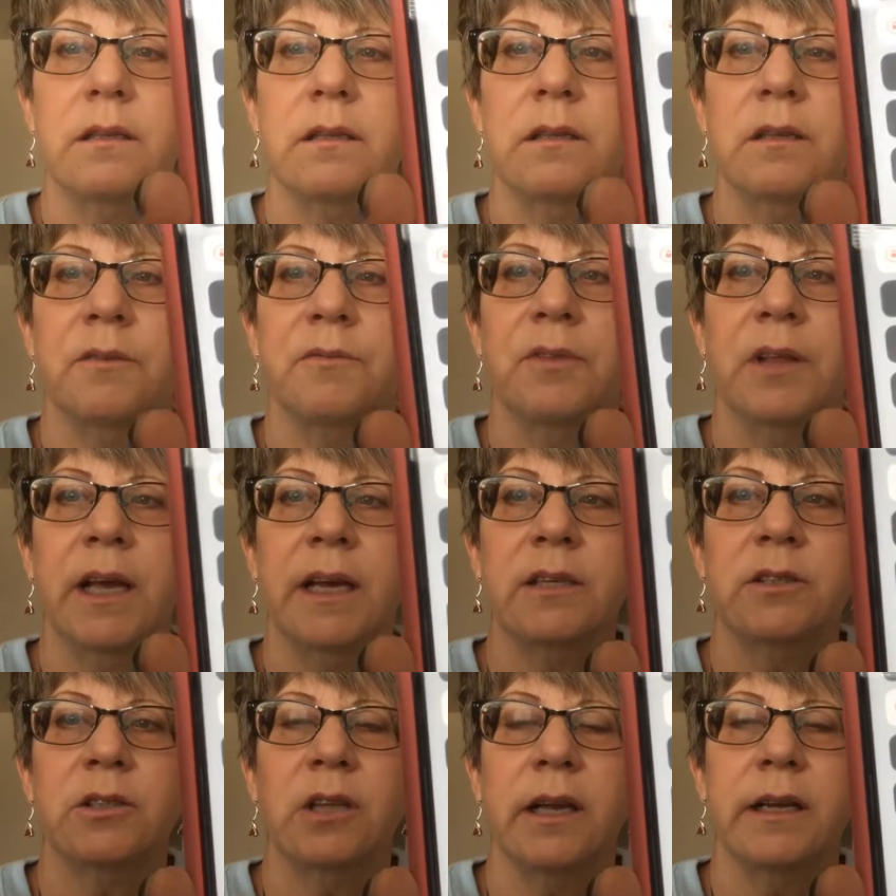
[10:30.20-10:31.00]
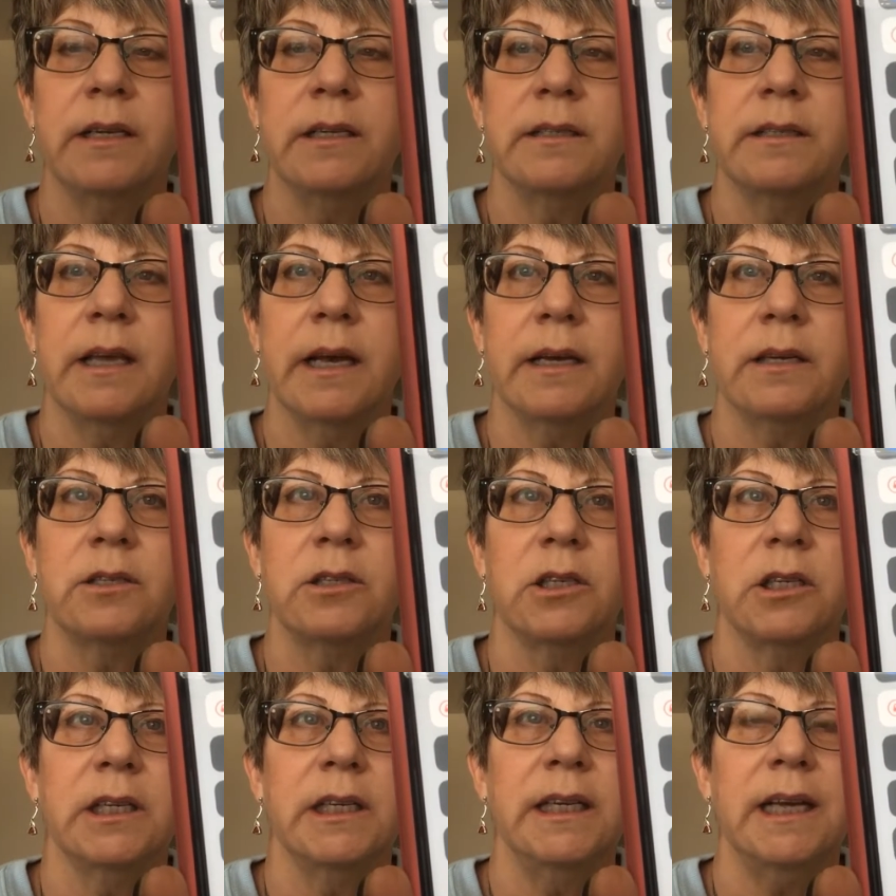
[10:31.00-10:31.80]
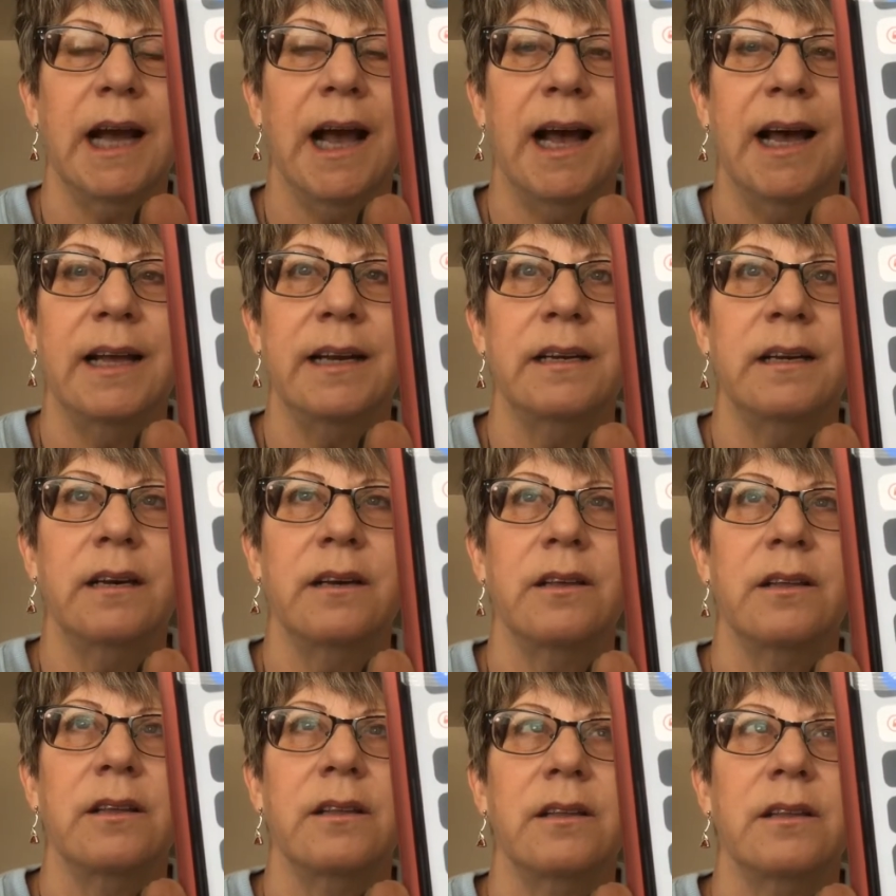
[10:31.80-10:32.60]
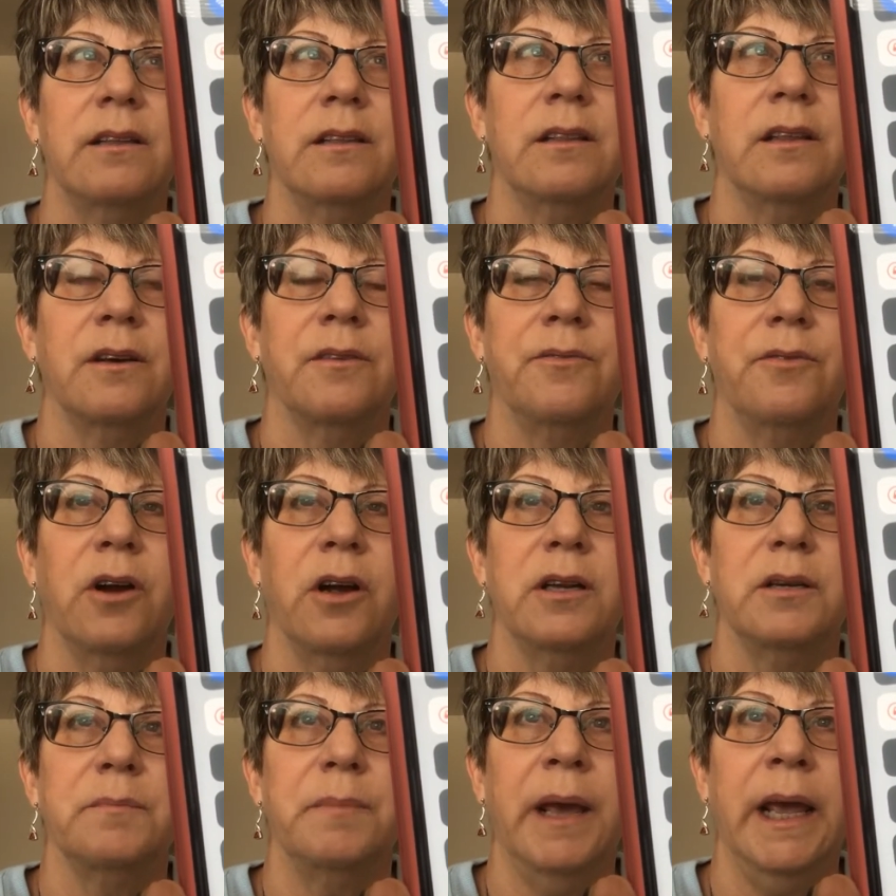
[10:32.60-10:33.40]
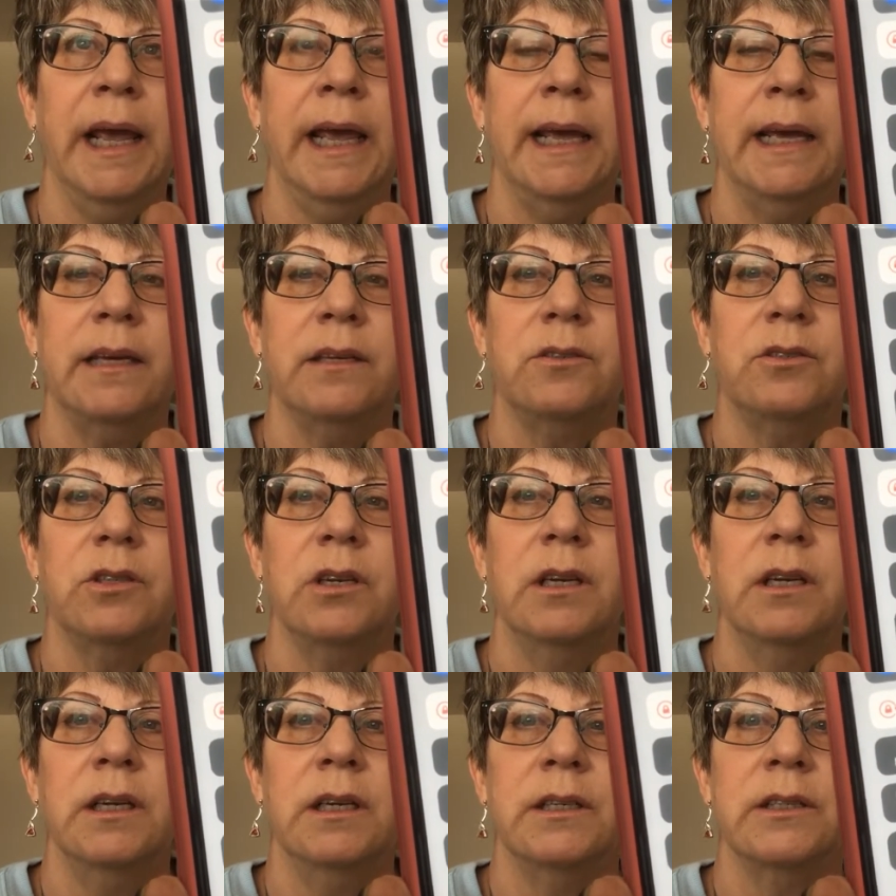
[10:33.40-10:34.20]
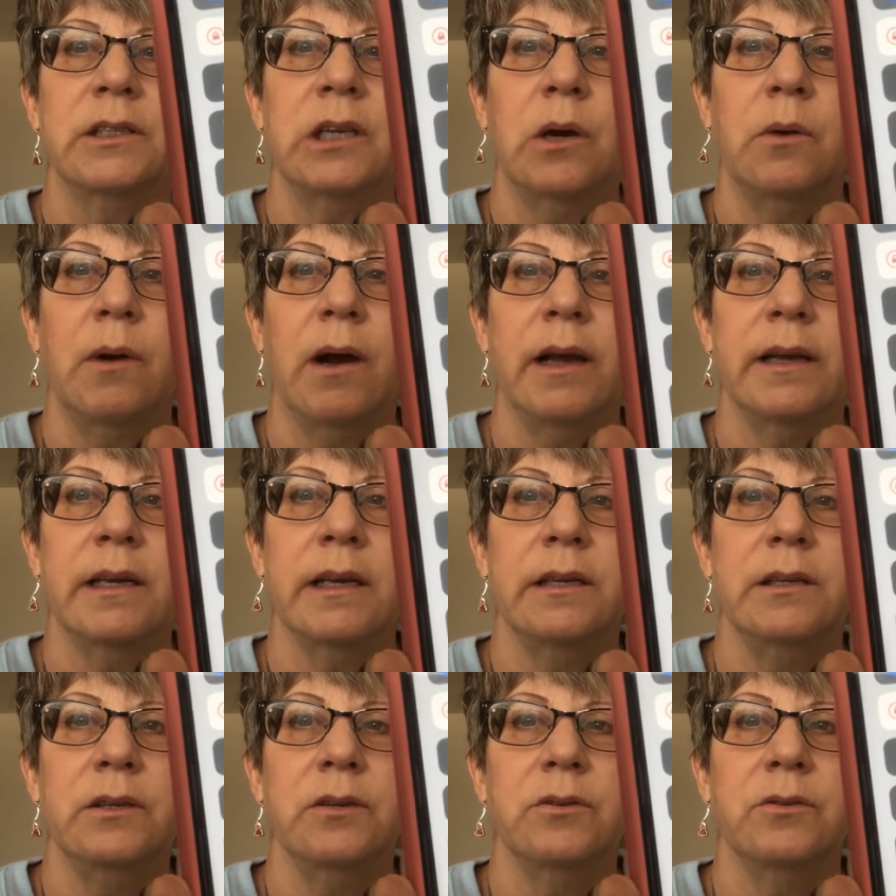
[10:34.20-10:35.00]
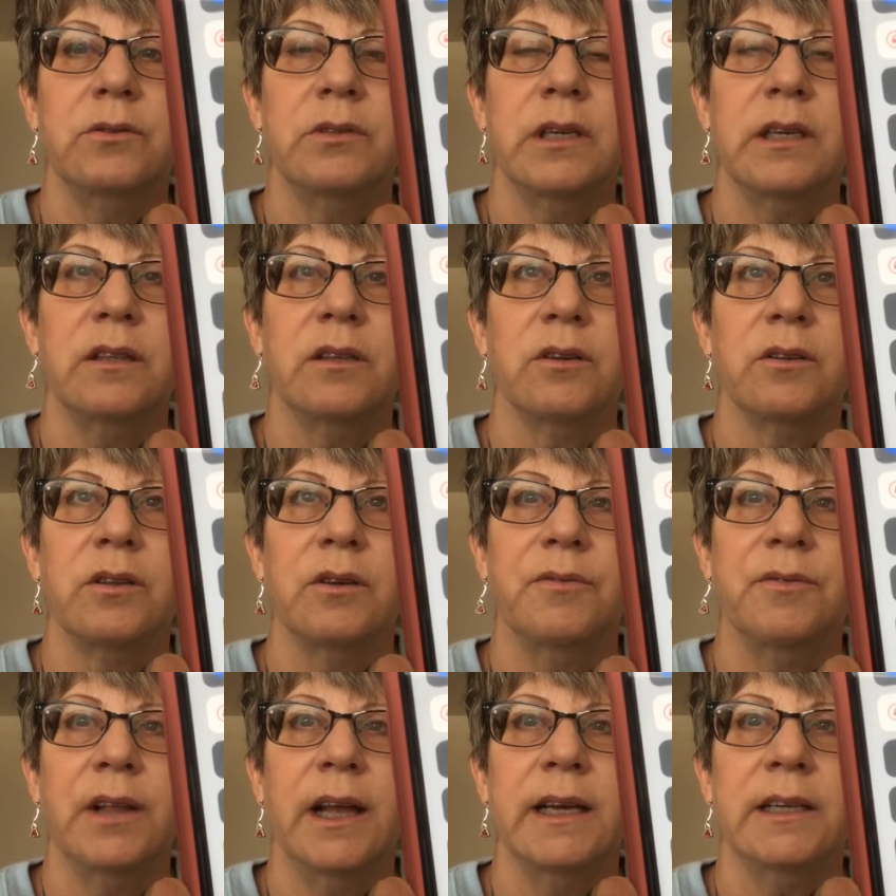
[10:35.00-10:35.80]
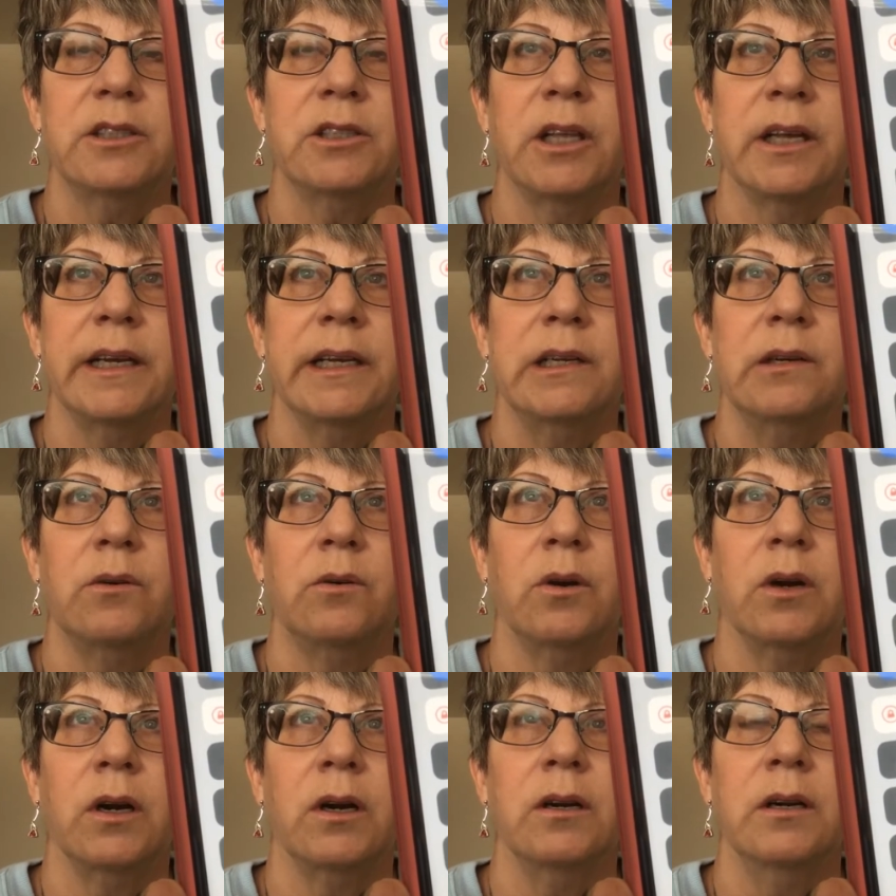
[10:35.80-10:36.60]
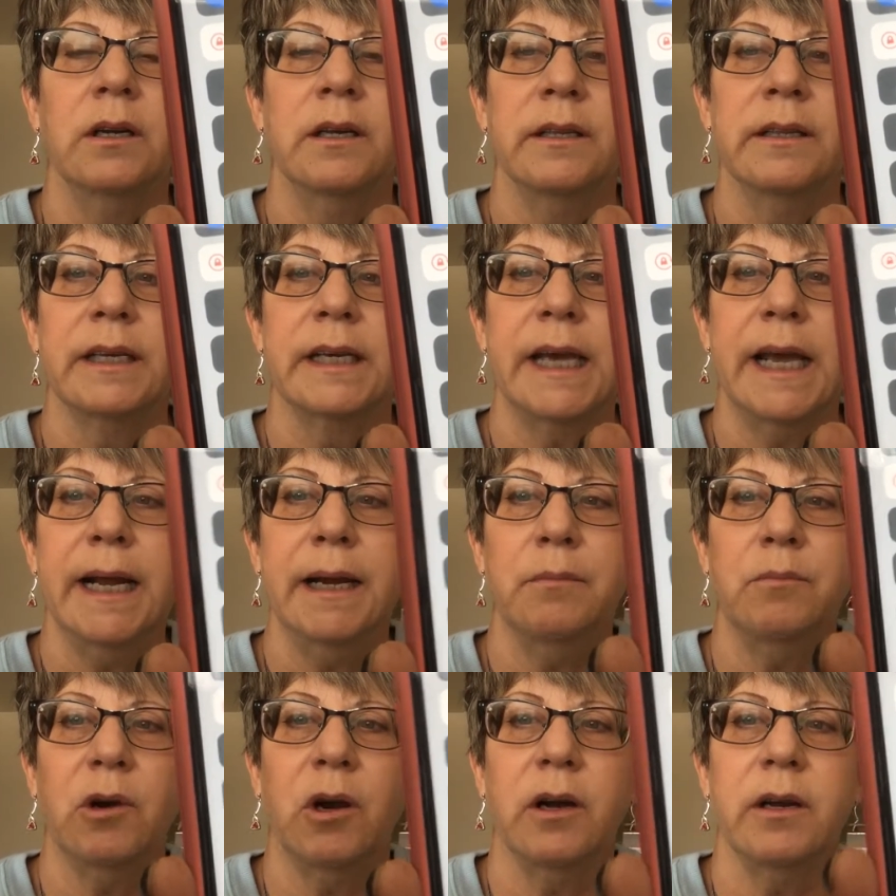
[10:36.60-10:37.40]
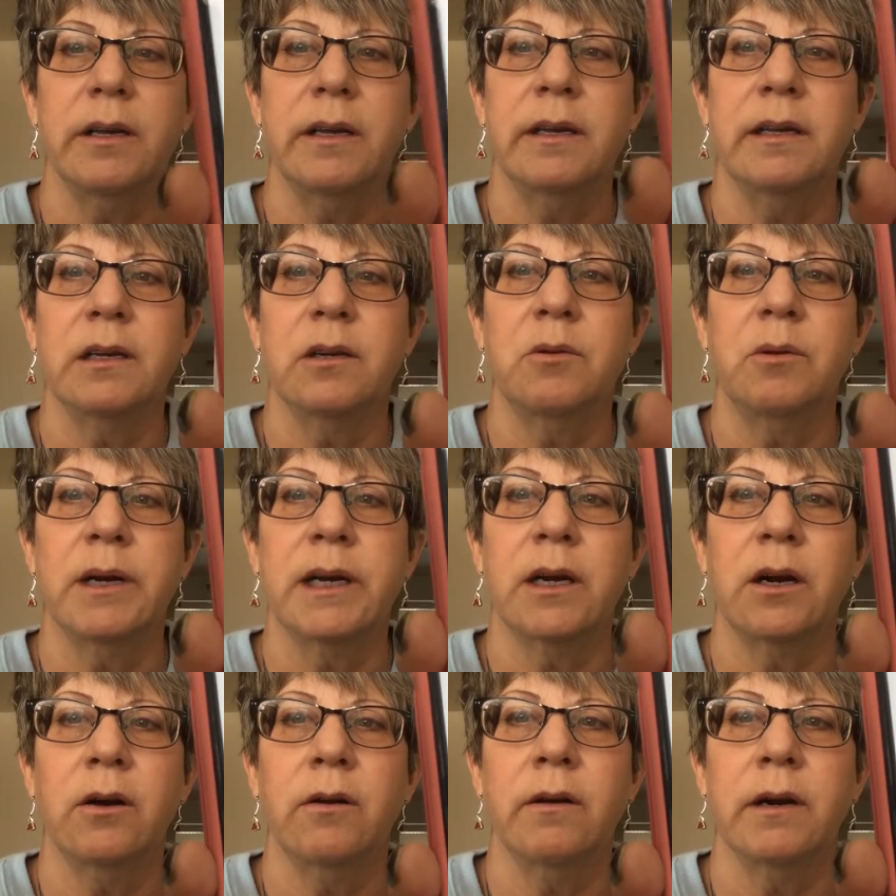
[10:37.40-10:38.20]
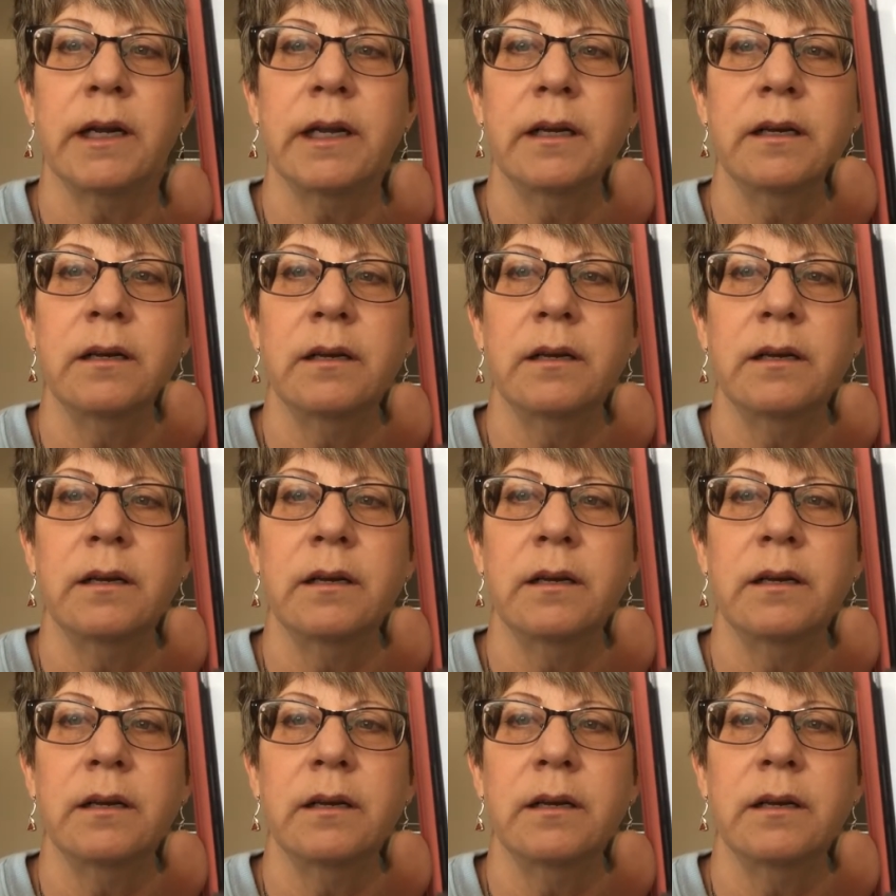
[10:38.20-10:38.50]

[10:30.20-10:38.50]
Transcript: the flashlight is actually on the front page, so I can use either the flashlight or the camera in a quick hurry.